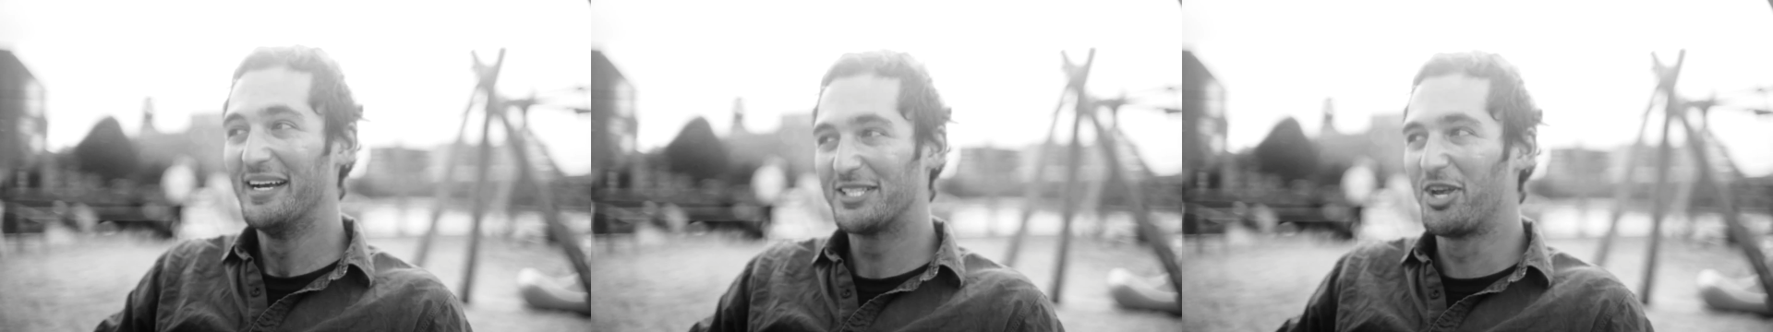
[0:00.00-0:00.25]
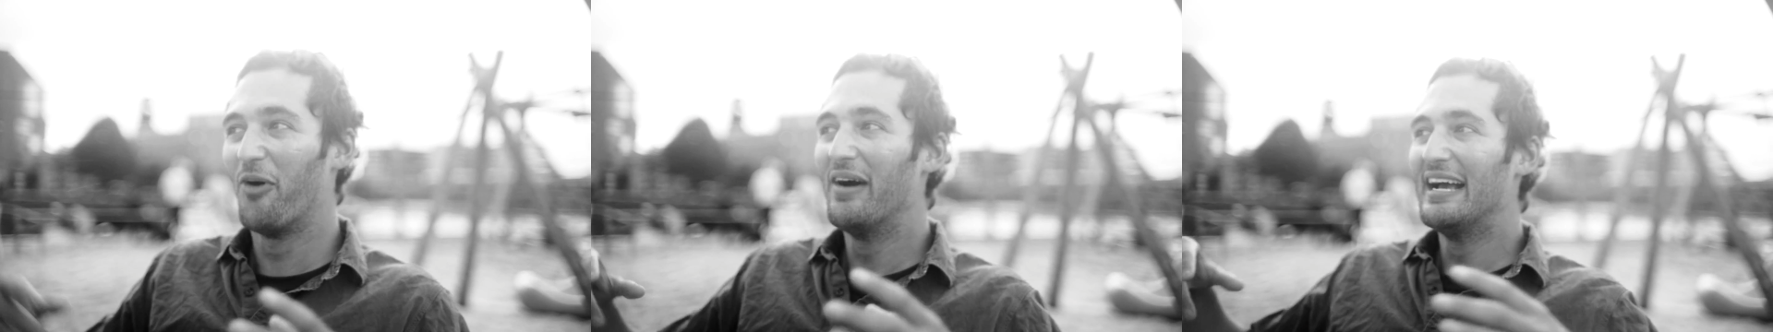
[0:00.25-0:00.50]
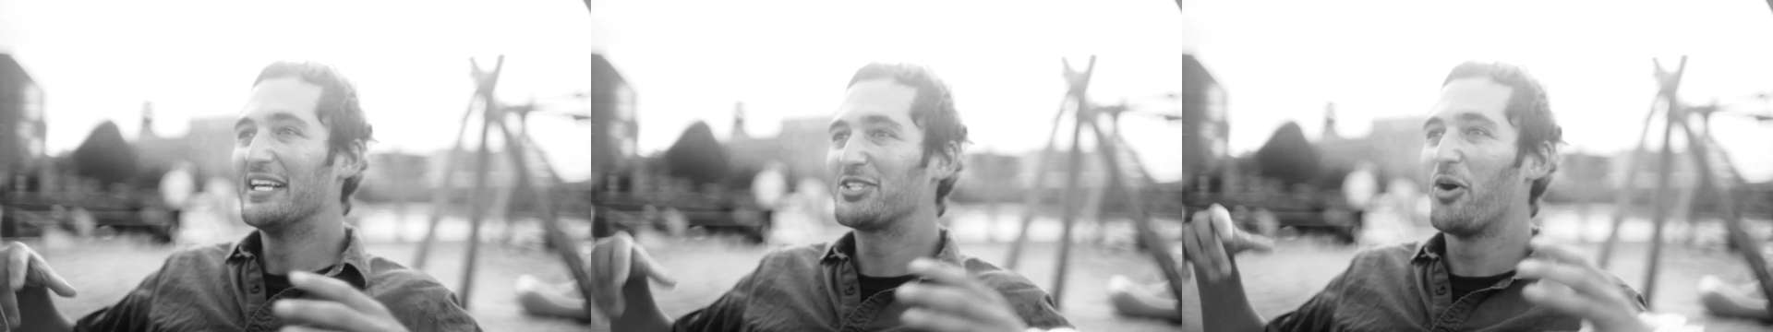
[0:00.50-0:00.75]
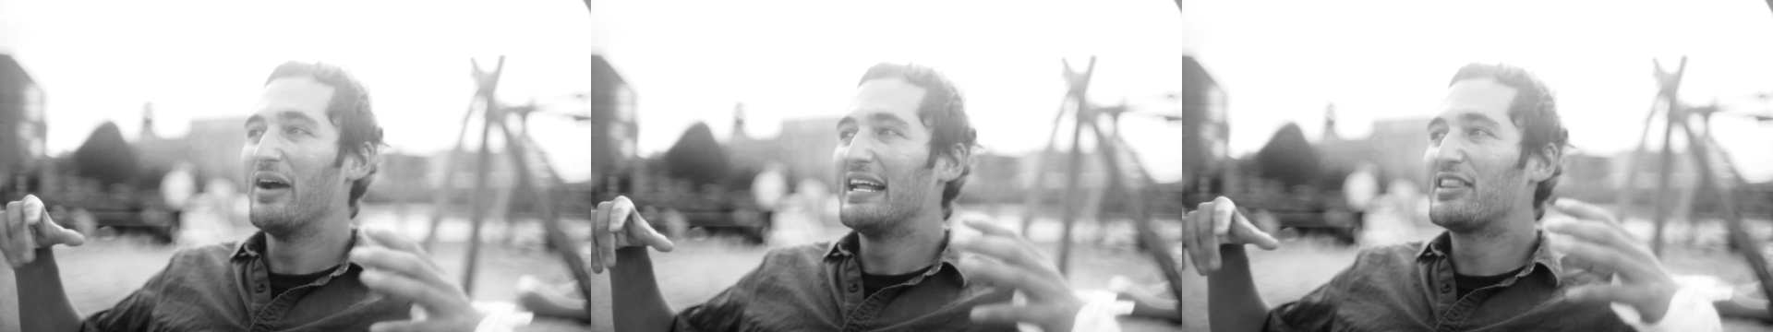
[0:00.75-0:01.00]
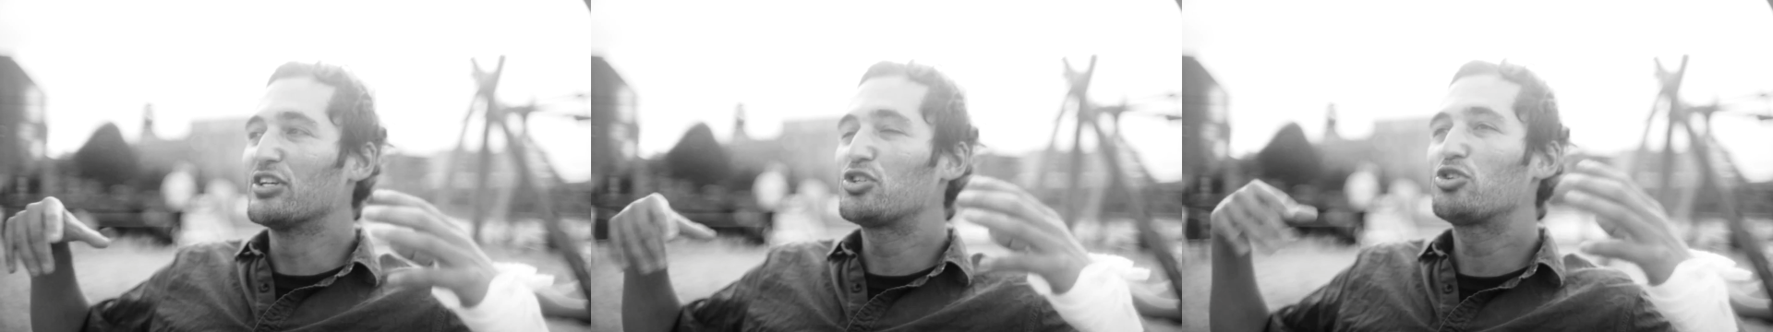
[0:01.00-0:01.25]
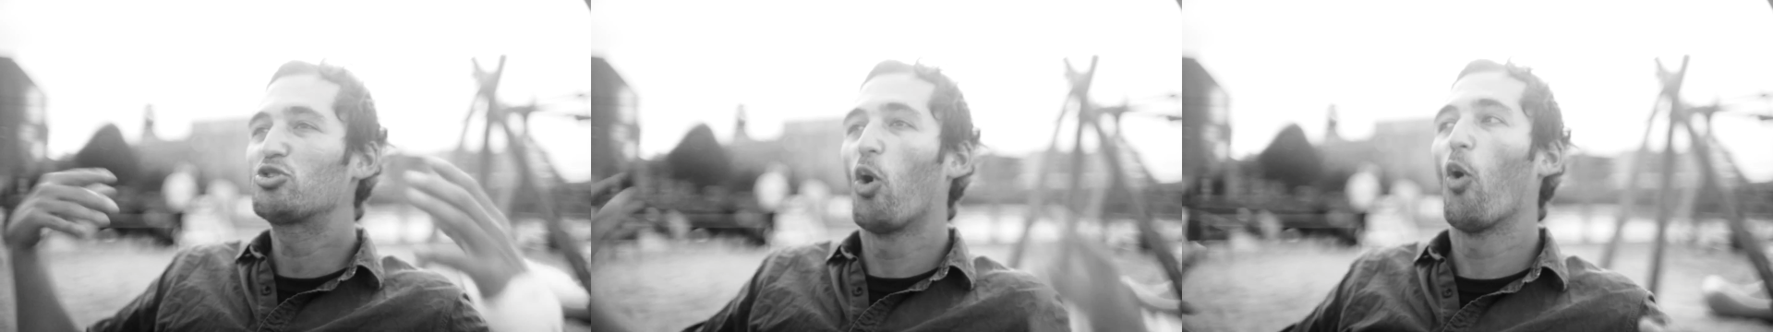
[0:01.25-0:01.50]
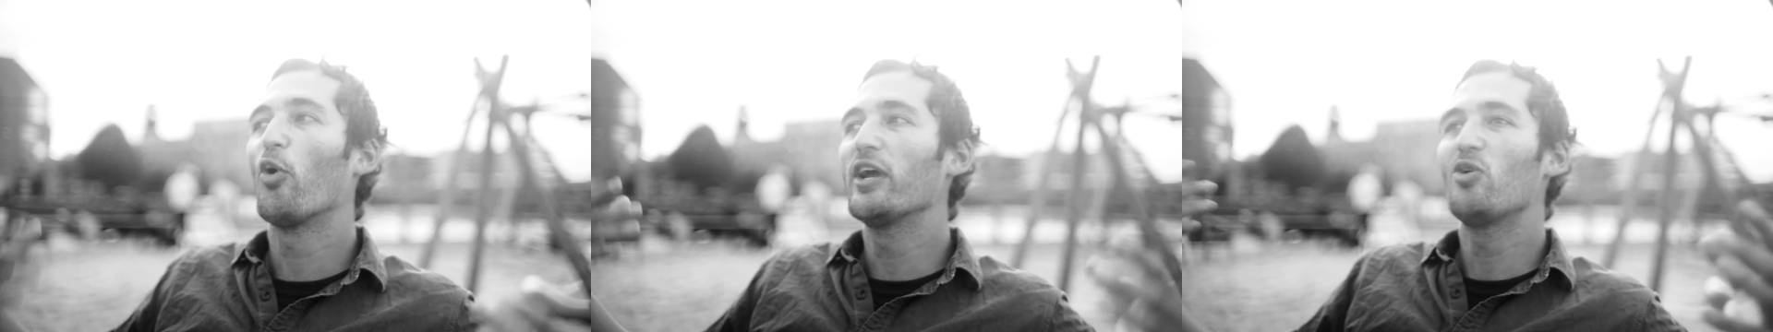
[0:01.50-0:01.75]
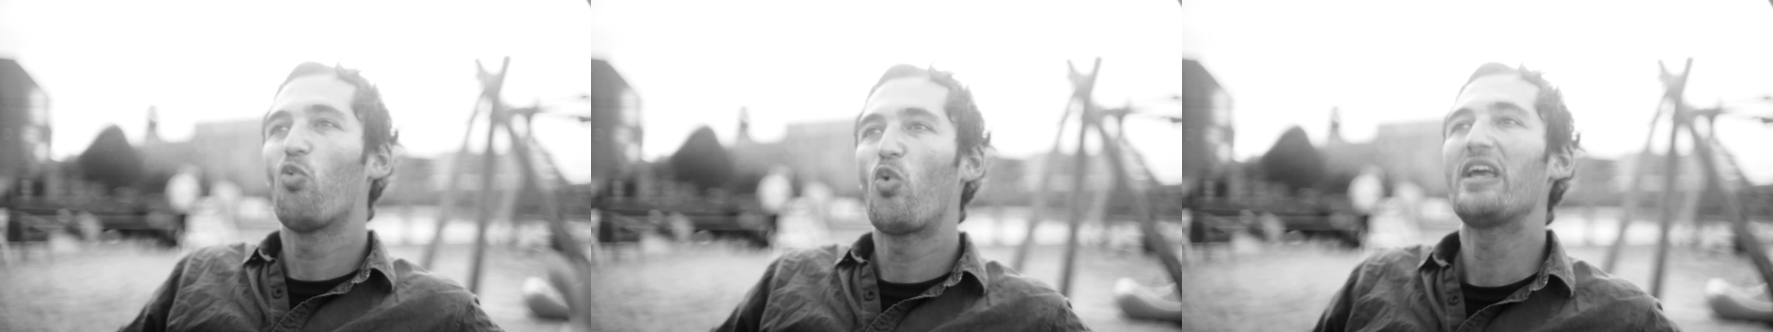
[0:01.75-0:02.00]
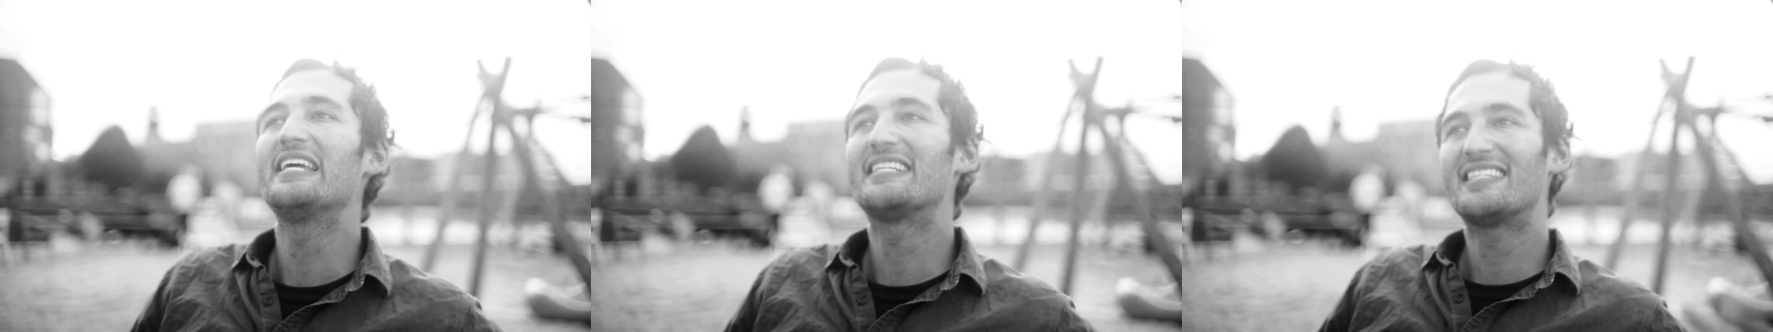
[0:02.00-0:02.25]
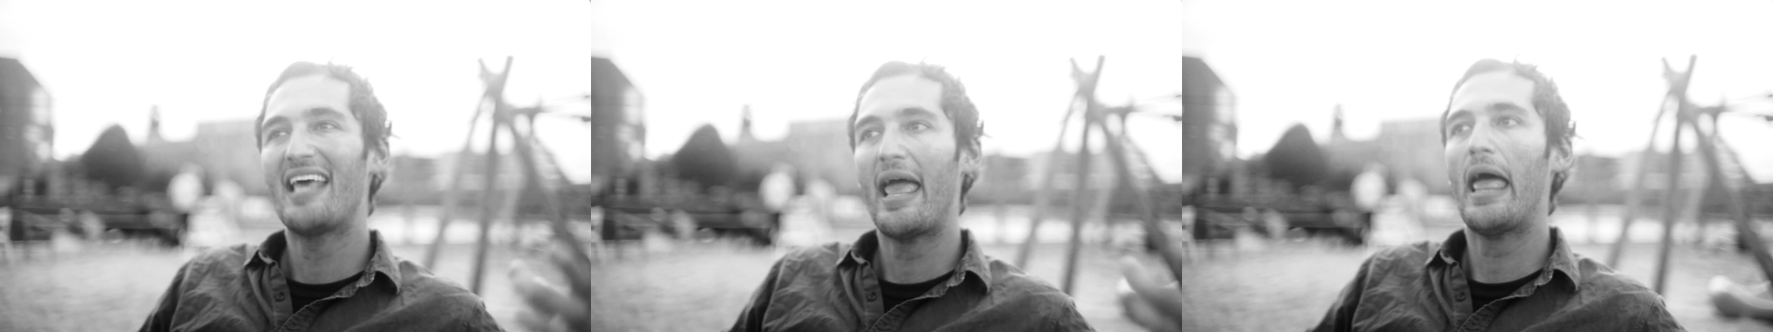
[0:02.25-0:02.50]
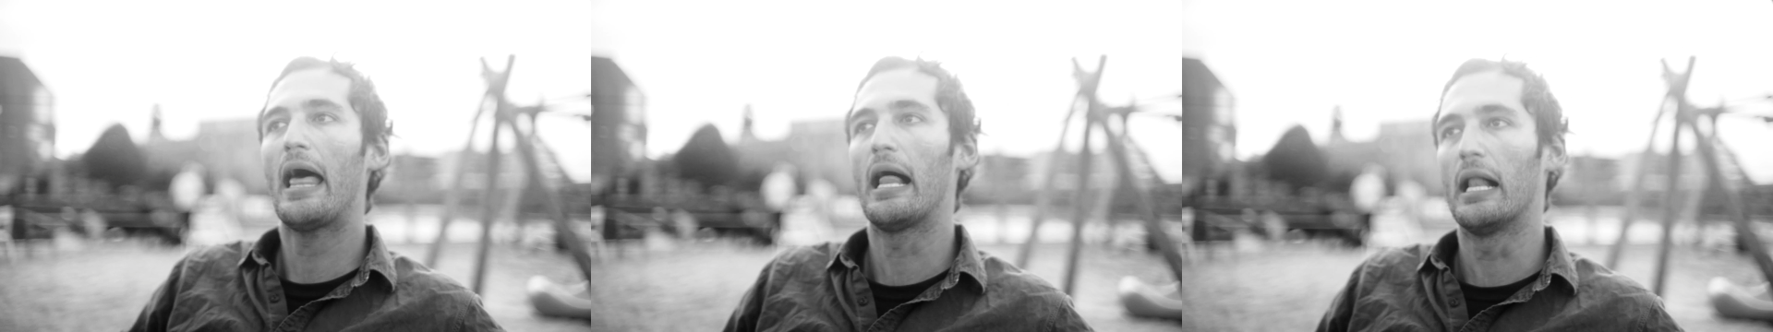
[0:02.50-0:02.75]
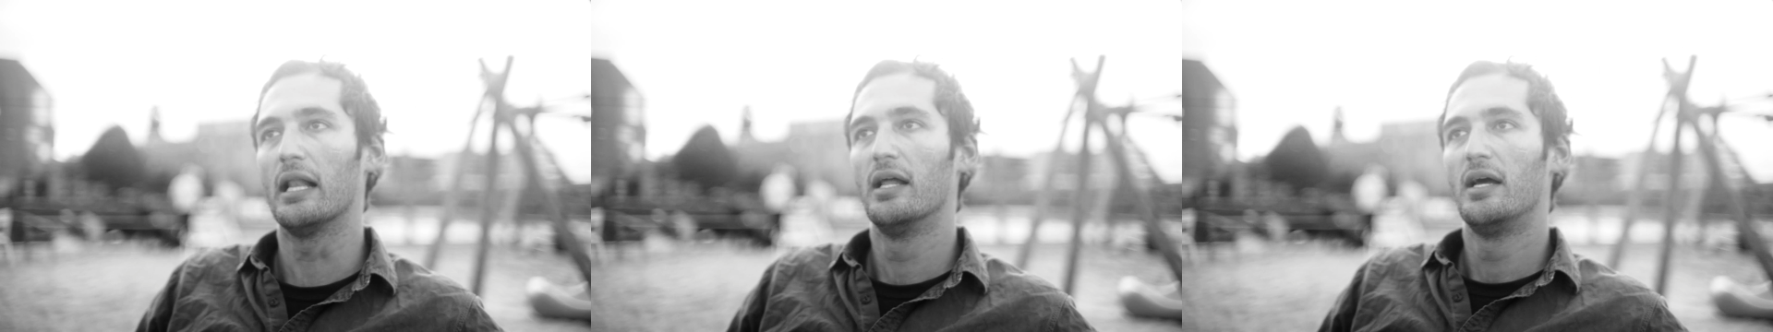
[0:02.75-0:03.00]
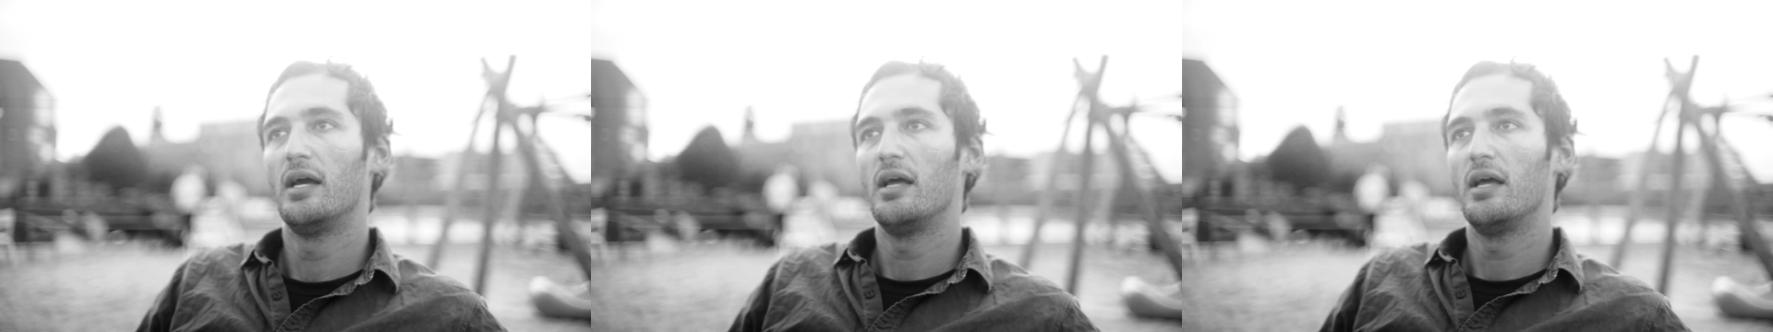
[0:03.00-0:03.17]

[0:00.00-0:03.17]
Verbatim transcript: so, so the story we tell,